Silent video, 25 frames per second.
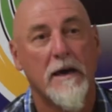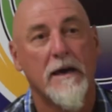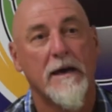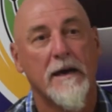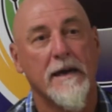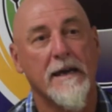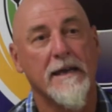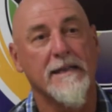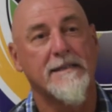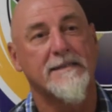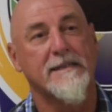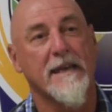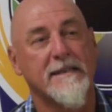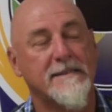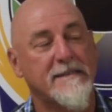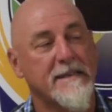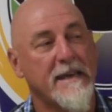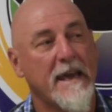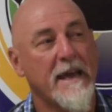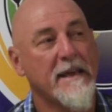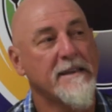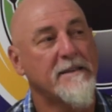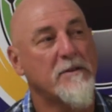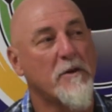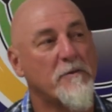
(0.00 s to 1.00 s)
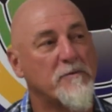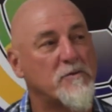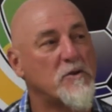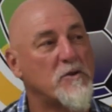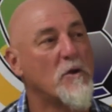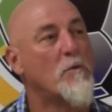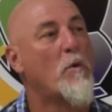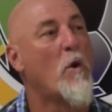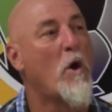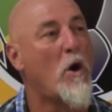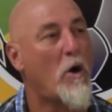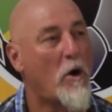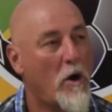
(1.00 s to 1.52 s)
It's at the end of the
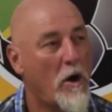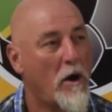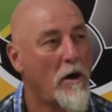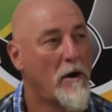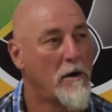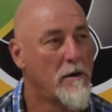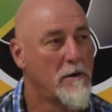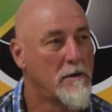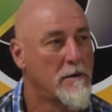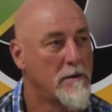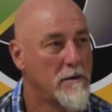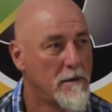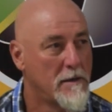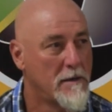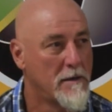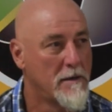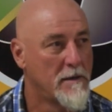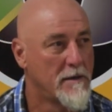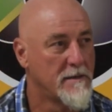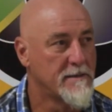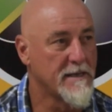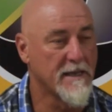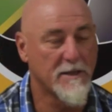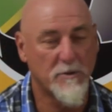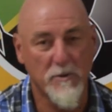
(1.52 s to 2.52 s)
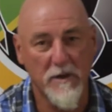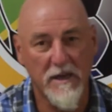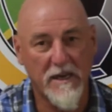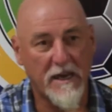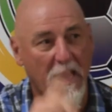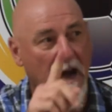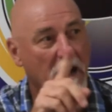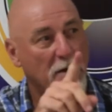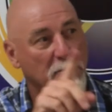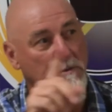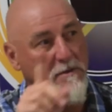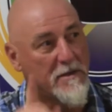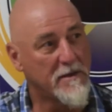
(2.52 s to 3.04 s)
war that we
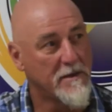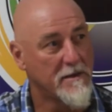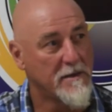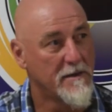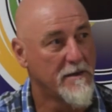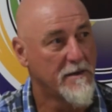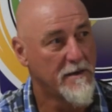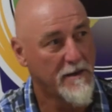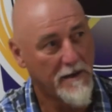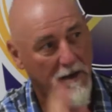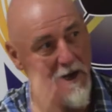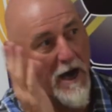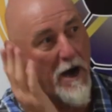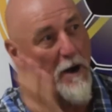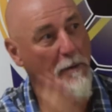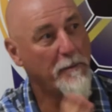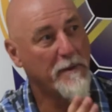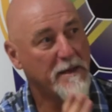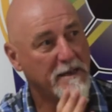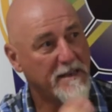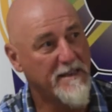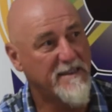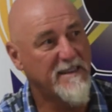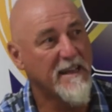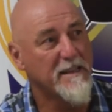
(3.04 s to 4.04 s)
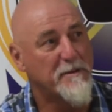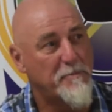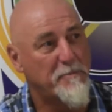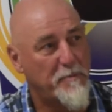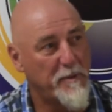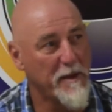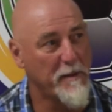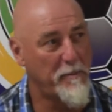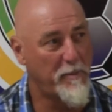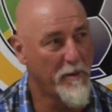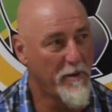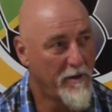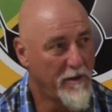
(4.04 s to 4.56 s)
count how many dead
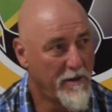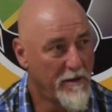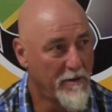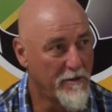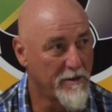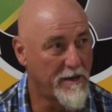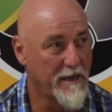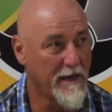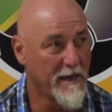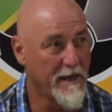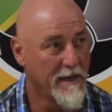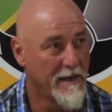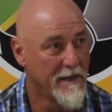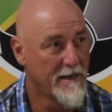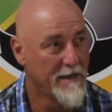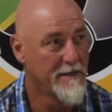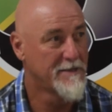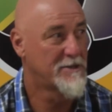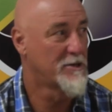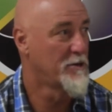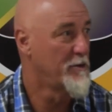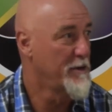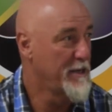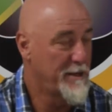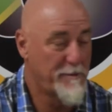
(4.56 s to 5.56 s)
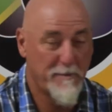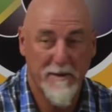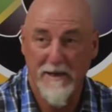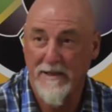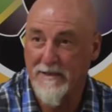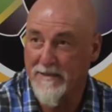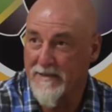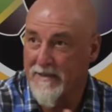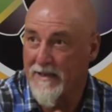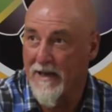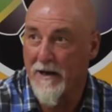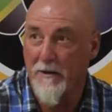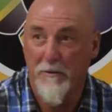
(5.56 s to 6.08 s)
people, okay? So it
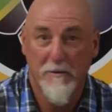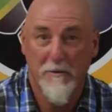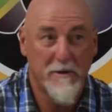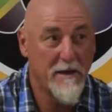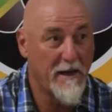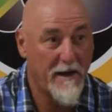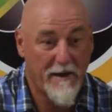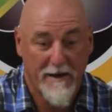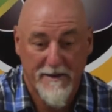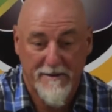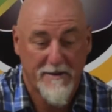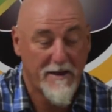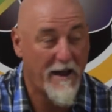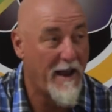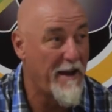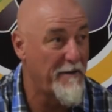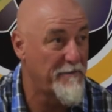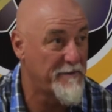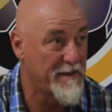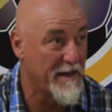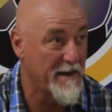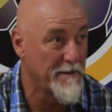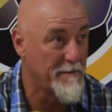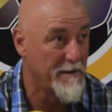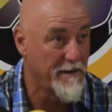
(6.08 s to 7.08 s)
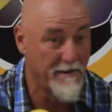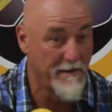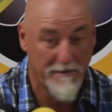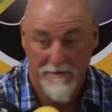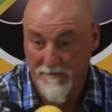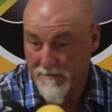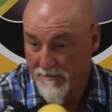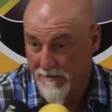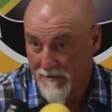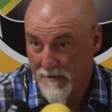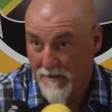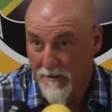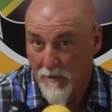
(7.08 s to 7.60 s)
means now we are at the halftime.
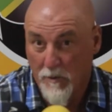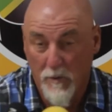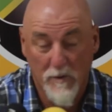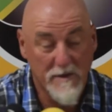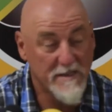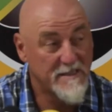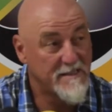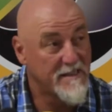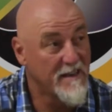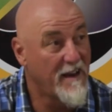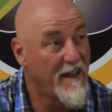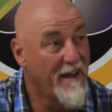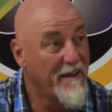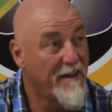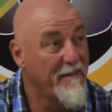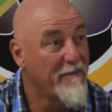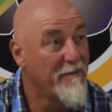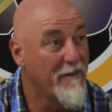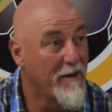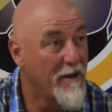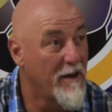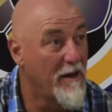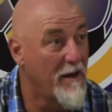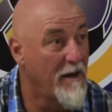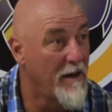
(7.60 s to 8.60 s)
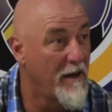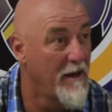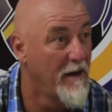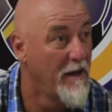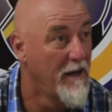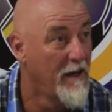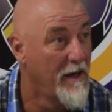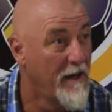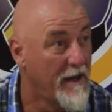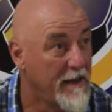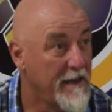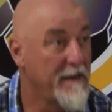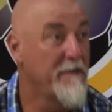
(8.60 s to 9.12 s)
We still have,
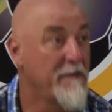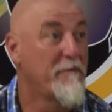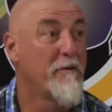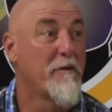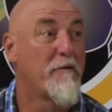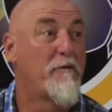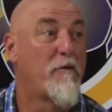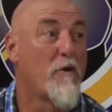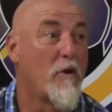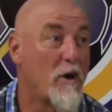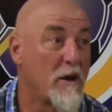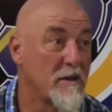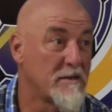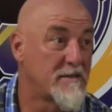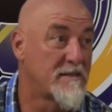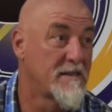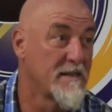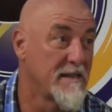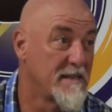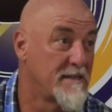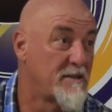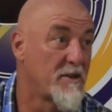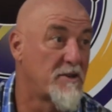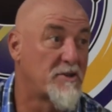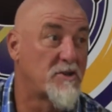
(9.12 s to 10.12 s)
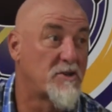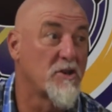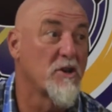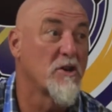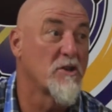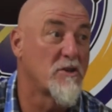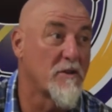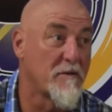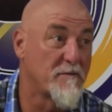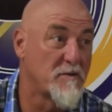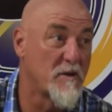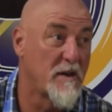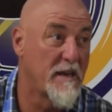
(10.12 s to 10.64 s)
even for us, it's the third
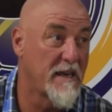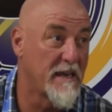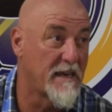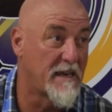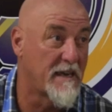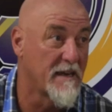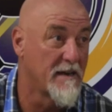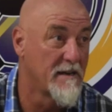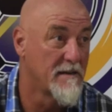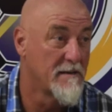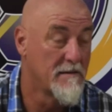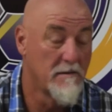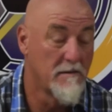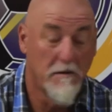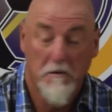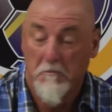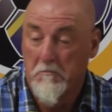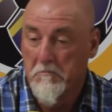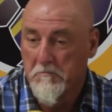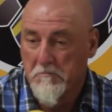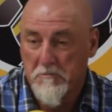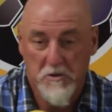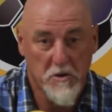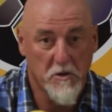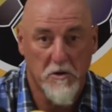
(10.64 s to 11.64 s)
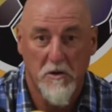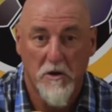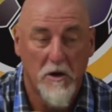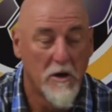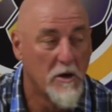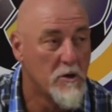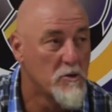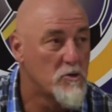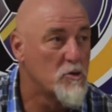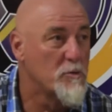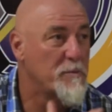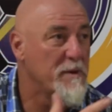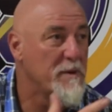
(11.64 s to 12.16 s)
of the league. So
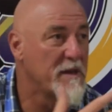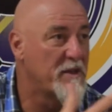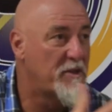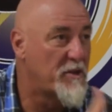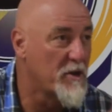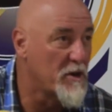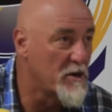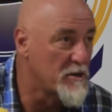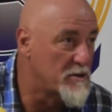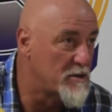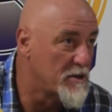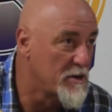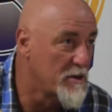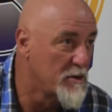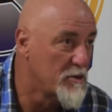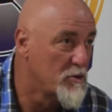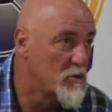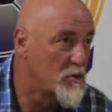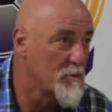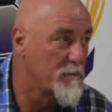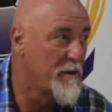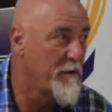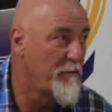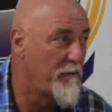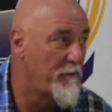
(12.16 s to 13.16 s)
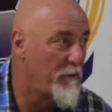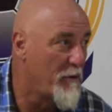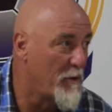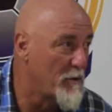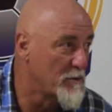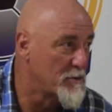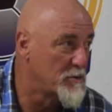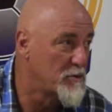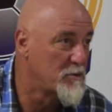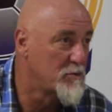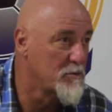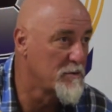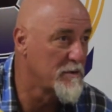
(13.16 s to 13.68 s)
to be third, to be fourth,
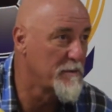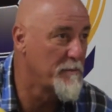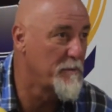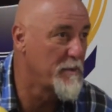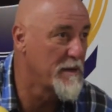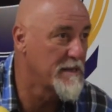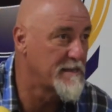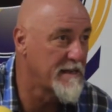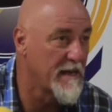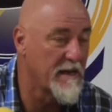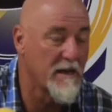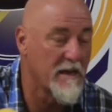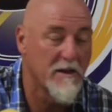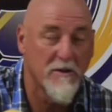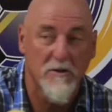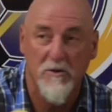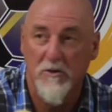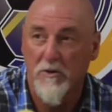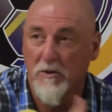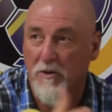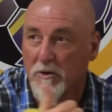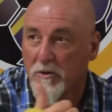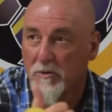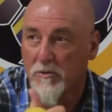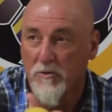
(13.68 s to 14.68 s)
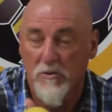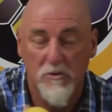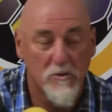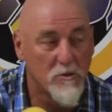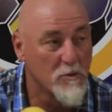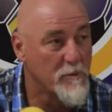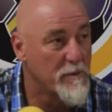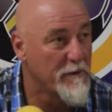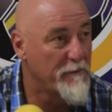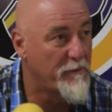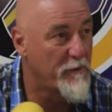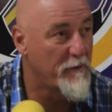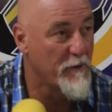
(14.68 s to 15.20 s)
to be second, to
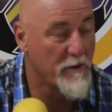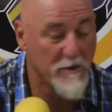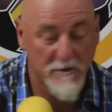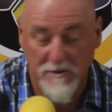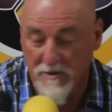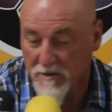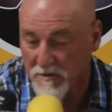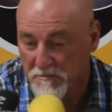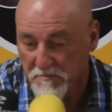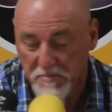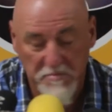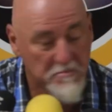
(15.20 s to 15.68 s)
be first,